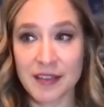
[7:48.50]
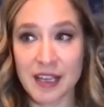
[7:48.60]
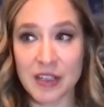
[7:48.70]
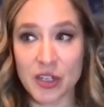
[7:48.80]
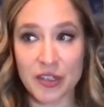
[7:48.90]

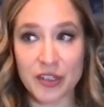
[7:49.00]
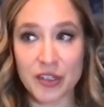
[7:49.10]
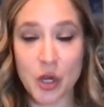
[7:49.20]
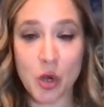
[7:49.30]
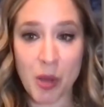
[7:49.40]
it just
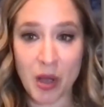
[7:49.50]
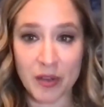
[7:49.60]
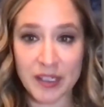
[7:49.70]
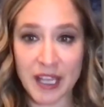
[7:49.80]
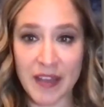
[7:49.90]

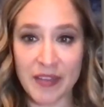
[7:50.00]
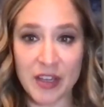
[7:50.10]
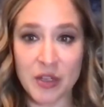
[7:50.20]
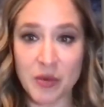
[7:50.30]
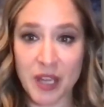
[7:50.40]
snowballs. And
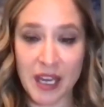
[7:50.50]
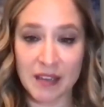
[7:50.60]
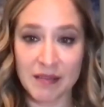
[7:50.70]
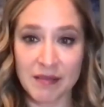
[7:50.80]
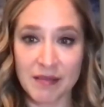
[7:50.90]
then you
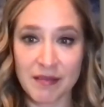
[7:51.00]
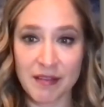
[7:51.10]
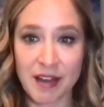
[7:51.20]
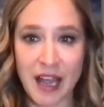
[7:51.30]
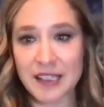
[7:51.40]
can't
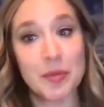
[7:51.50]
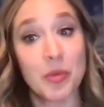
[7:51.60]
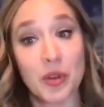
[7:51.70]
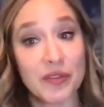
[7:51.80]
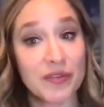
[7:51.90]
at some
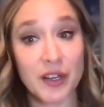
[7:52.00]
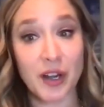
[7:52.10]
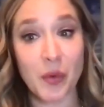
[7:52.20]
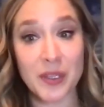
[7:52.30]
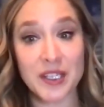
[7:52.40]
point figure
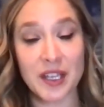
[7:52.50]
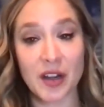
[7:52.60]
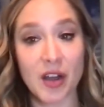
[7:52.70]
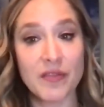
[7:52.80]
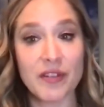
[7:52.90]
out what to get
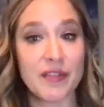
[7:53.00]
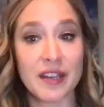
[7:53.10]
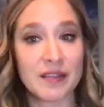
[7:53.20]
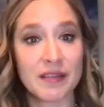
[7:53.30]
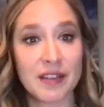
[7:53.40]
off of.
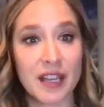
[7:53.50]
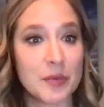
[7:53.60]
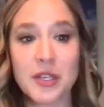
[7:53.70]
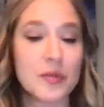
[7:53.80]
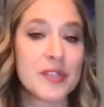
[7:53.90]
And guess
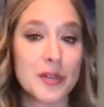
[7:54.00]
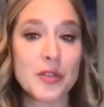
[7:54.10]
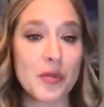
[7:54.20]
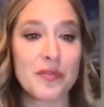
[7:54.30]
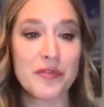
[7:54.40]
what? You still
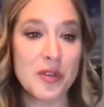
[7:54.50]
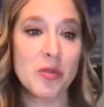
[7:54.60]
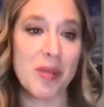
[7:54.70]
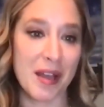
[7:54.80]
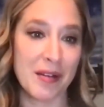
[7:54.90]
don't feel
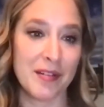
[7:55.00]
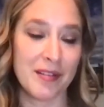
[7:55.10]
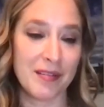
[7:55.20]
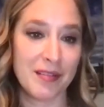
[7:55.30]
better.